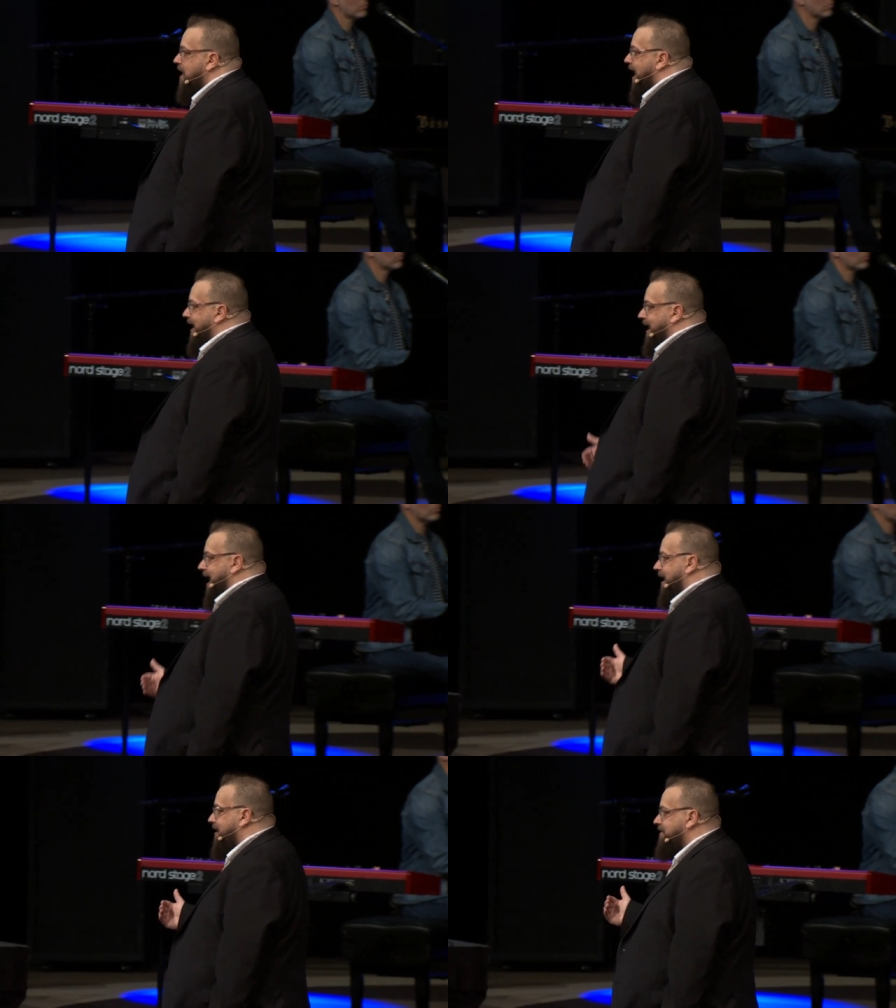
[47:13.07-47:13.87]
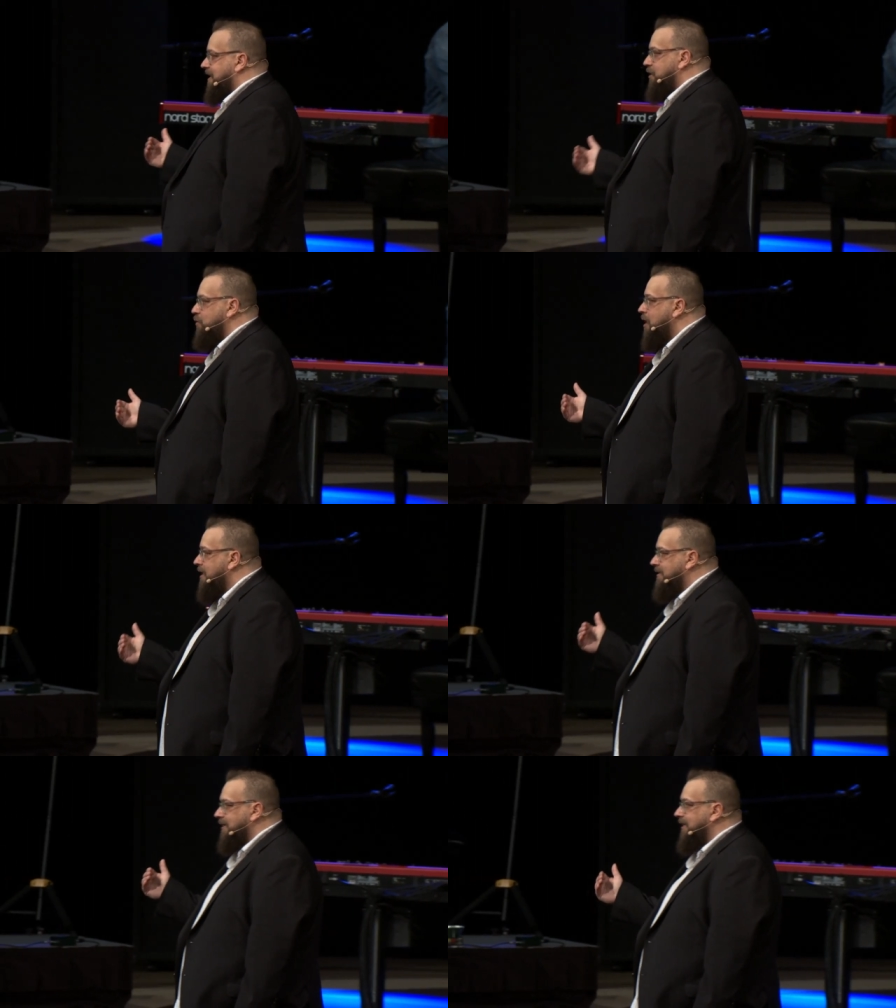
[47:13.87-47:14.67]
I can't continue
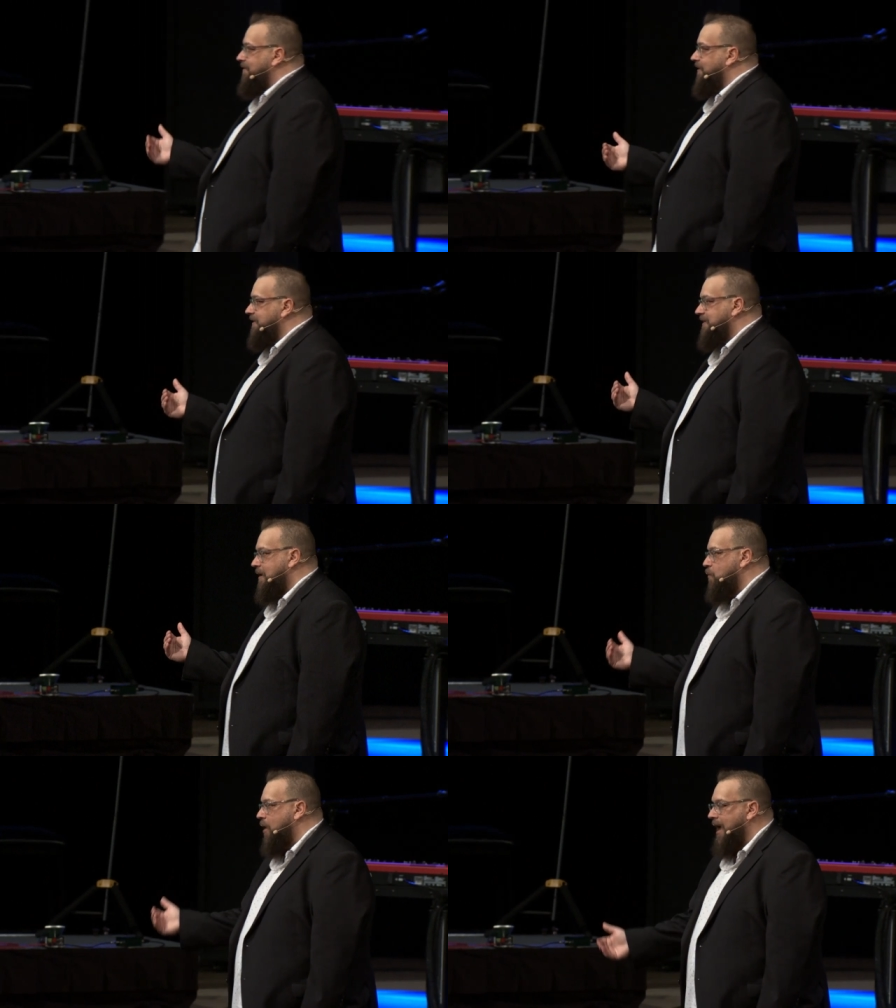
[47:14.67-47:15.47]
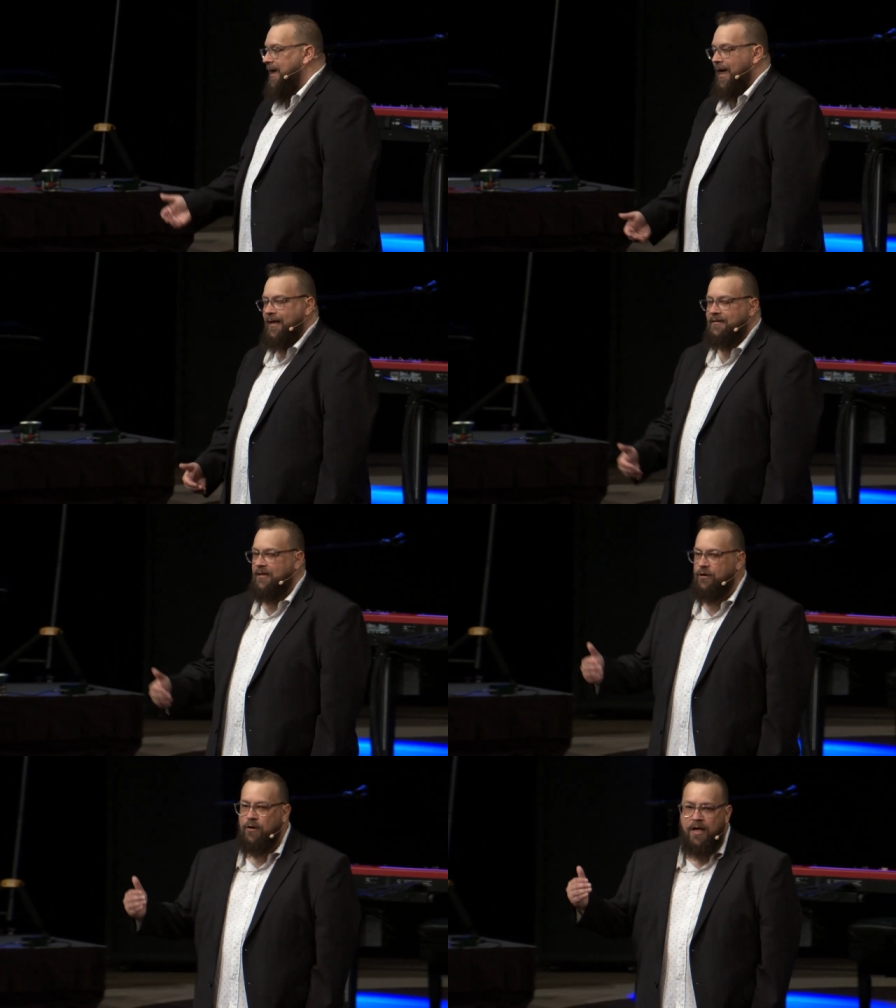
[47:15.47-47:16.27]
to live the same way. I can't
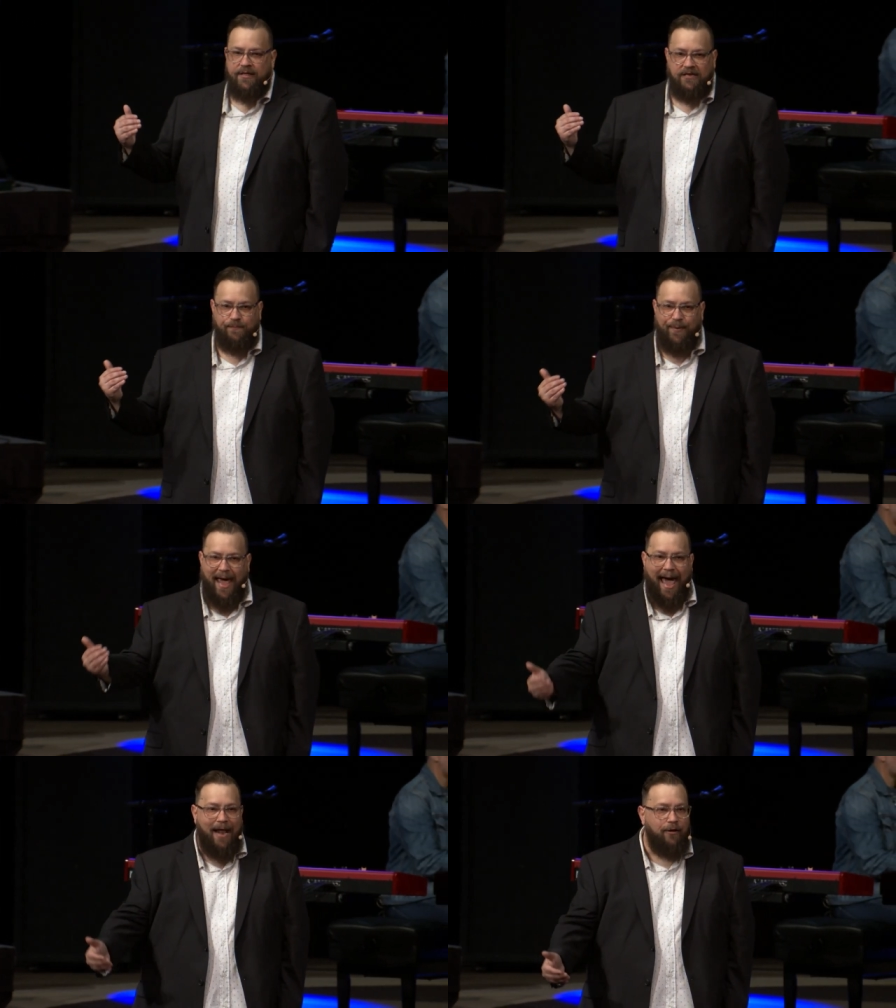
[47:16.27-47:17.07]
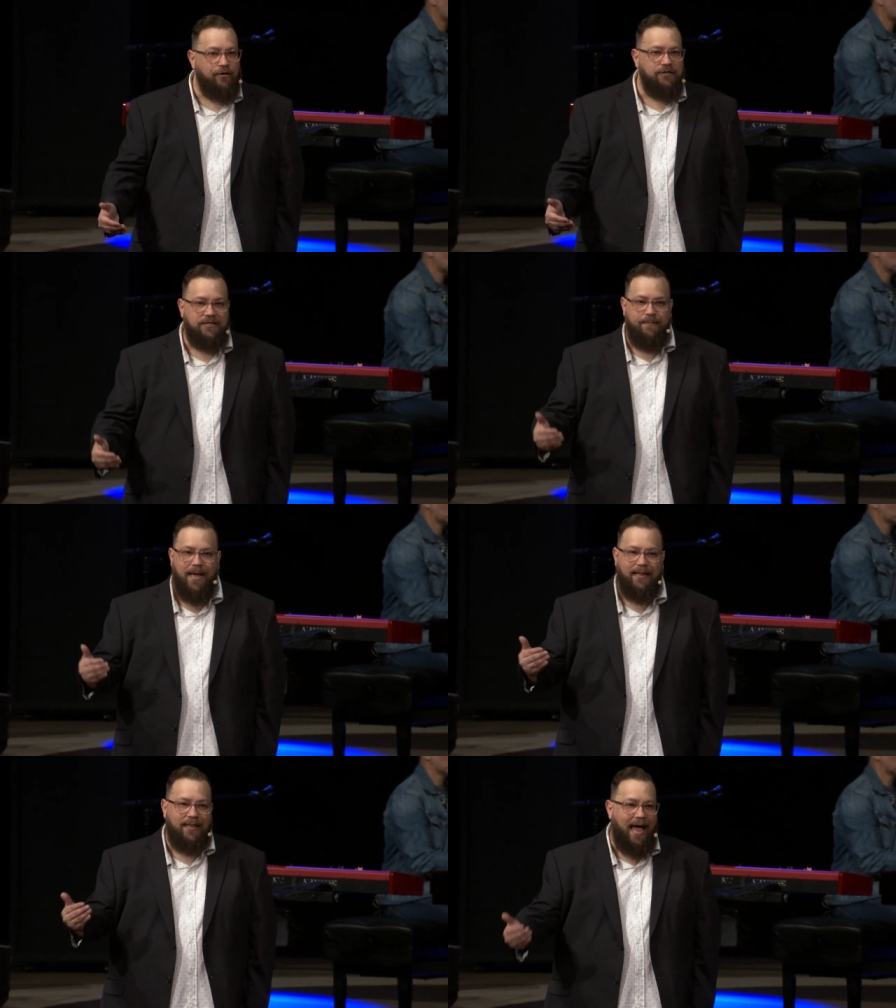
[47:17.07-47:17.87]
continue these patterns in my
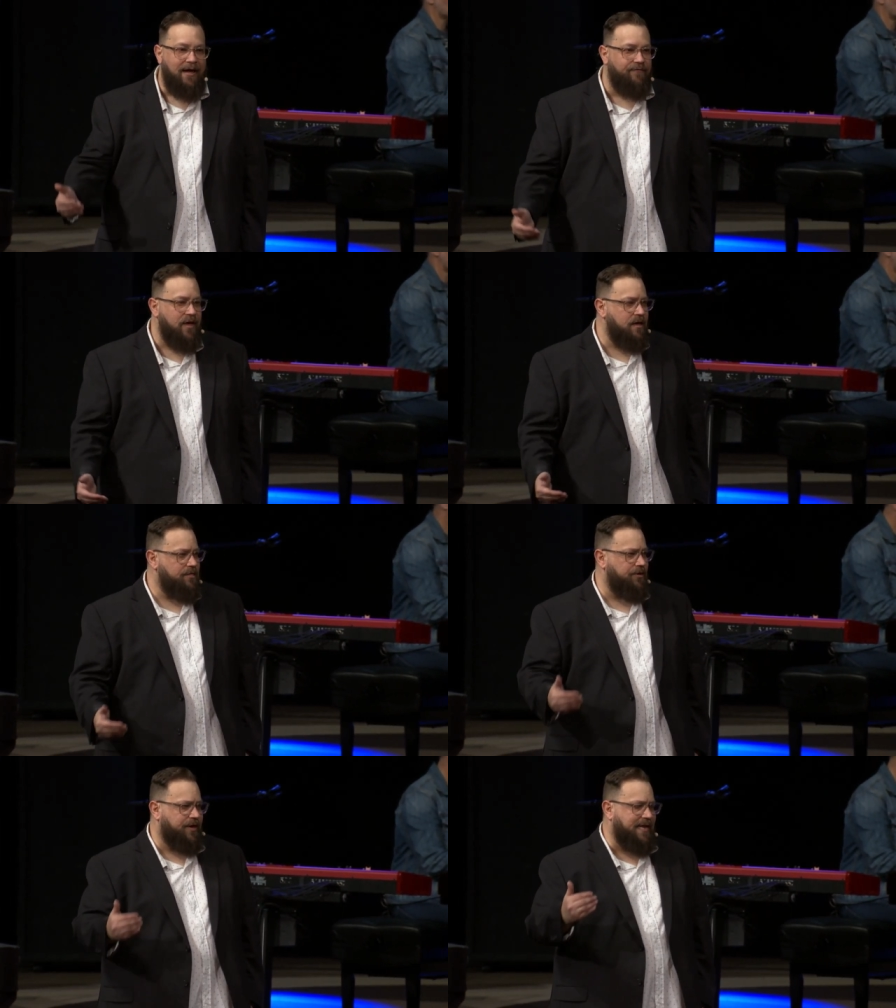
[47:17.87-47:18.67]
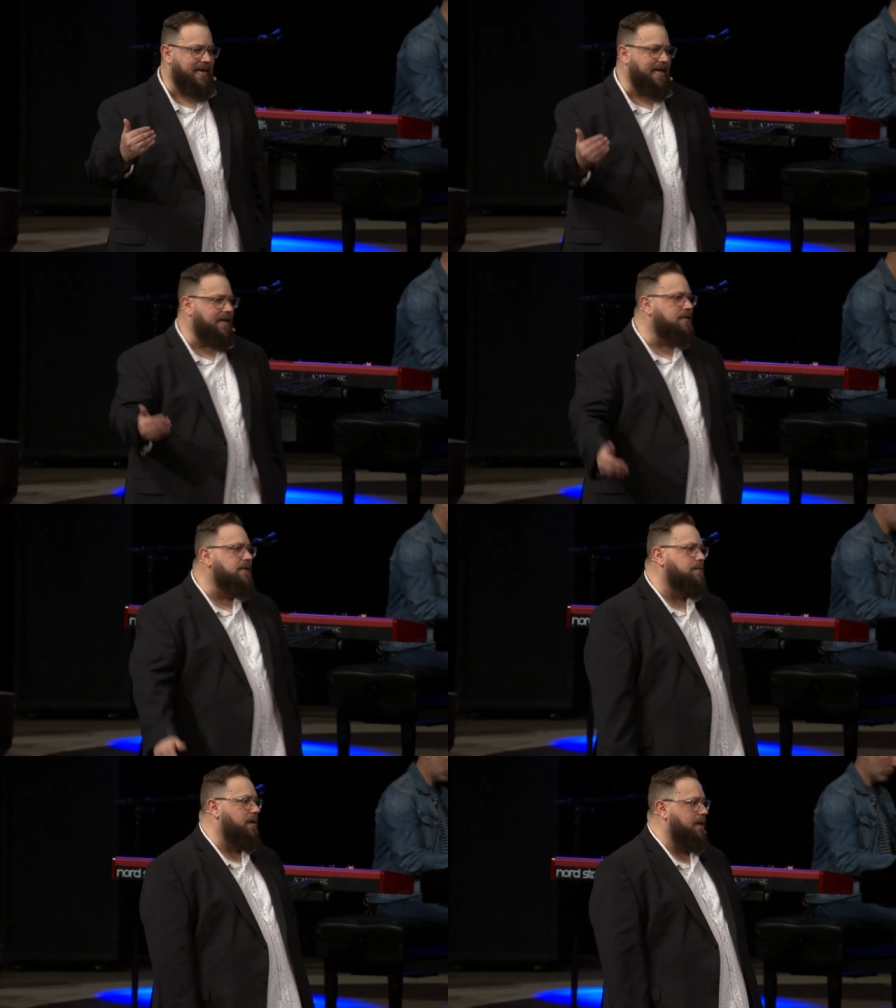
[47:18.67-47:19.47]
life. They're
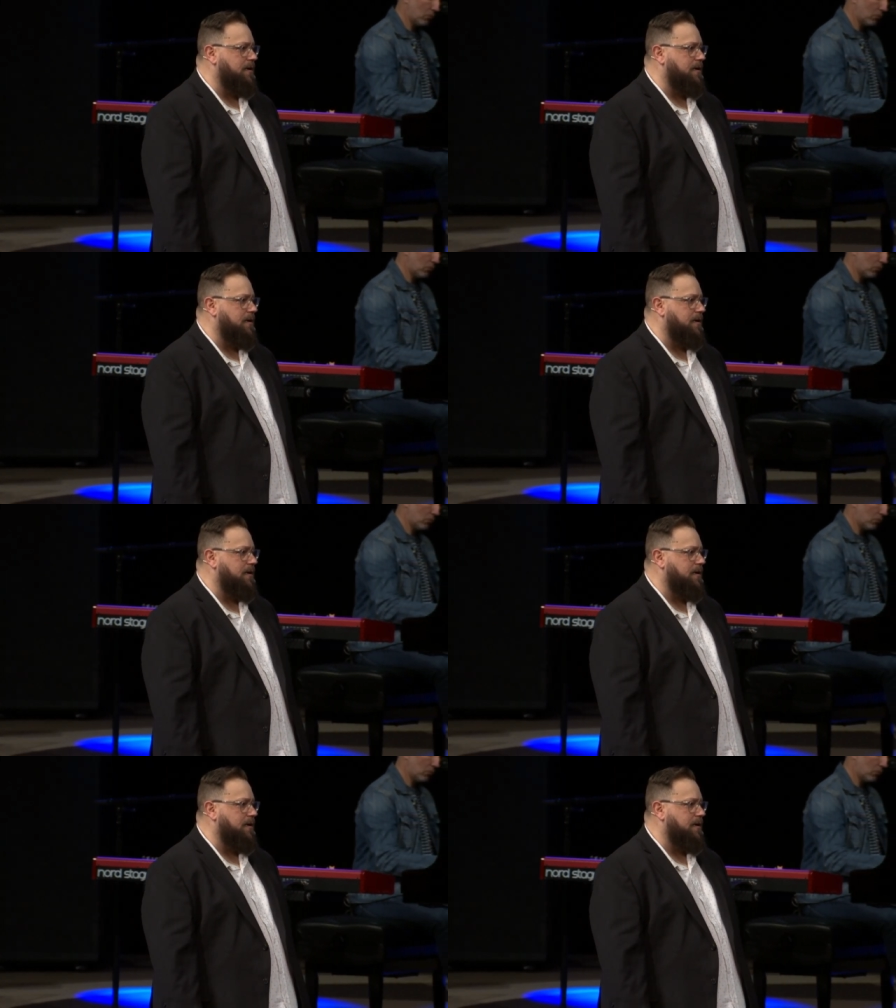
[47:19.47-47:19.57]
killing me.